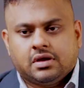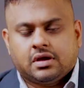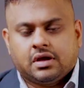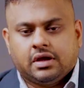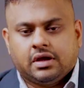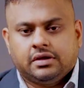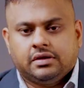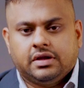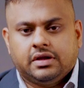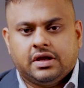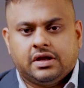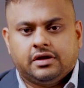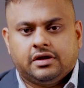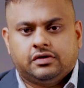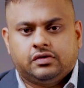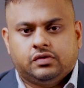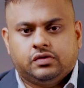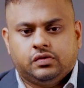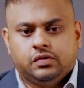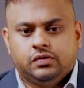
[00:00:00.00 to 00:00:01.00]
and there
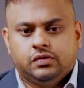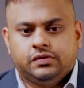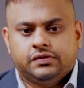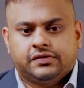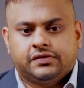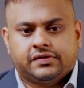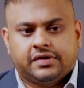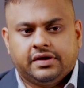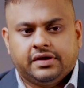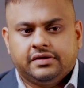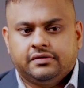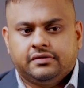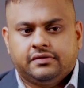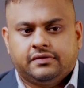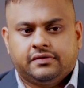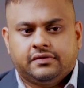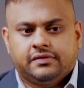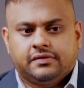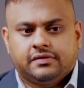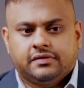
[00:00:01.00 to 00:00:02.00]
are two
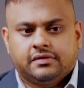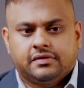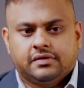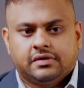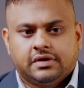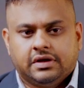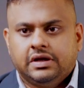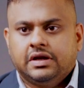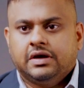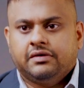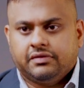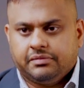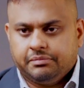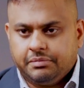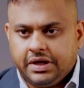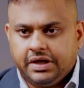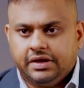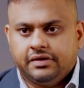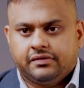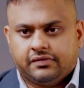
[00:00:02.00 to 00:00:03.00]
main